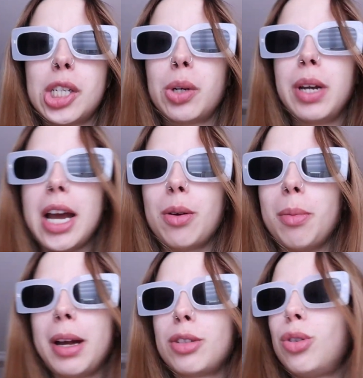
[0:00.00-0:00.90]
So now we're
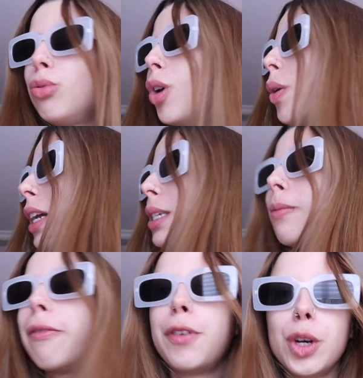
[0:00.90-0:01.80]
about to go get
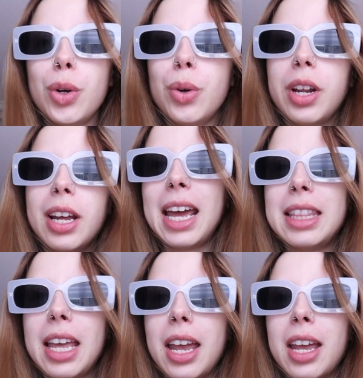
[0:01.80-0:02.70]
some food
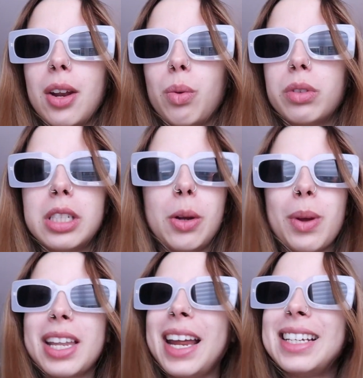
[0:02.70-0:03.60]
and then we'll see
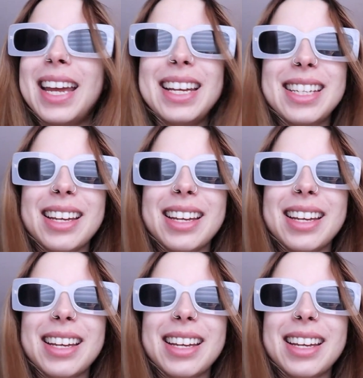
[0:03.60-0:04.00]
where the day takes